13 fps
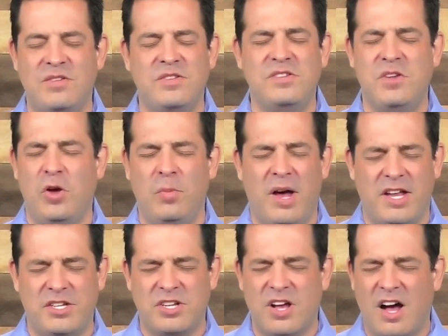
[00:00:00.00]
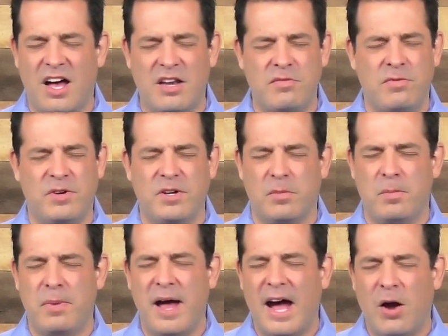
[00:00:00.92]
you so much, God, for your
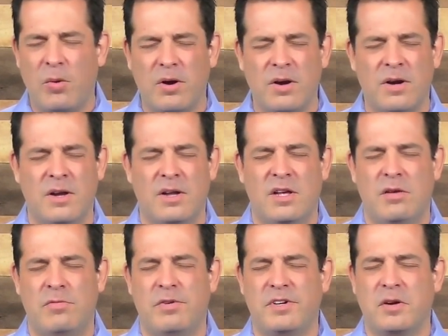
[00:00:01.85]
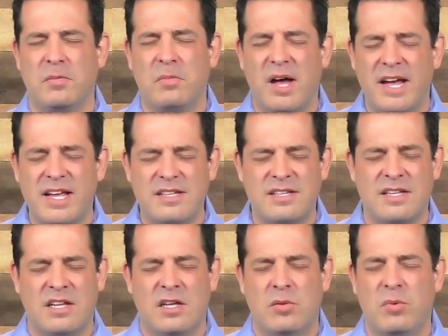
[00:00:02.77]
power, for your might,
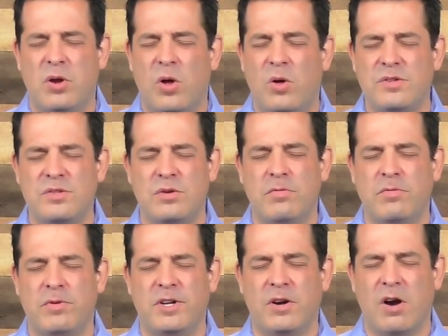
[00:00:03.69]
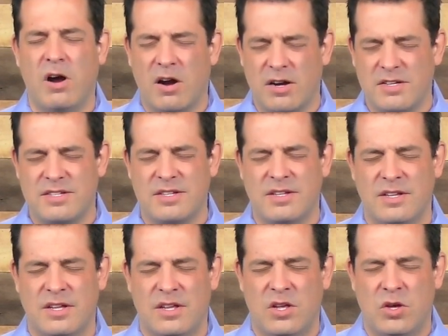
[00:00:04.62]
but also for your heart,
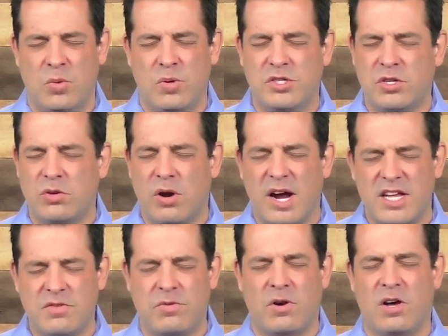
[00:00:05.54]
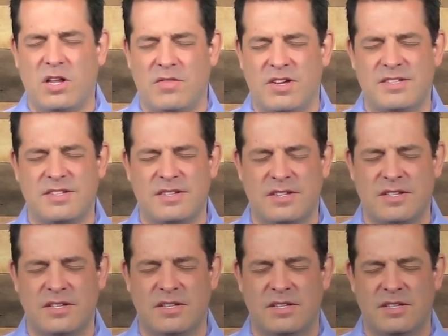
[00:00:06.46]
which cries for all of us.
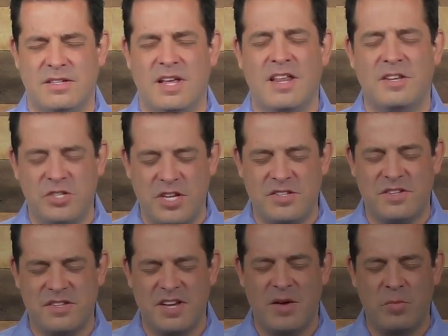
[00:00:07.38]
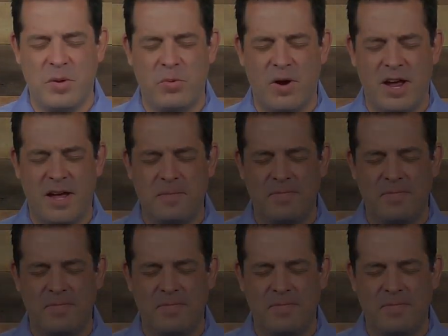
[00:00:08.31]
In Jesus' name we pray.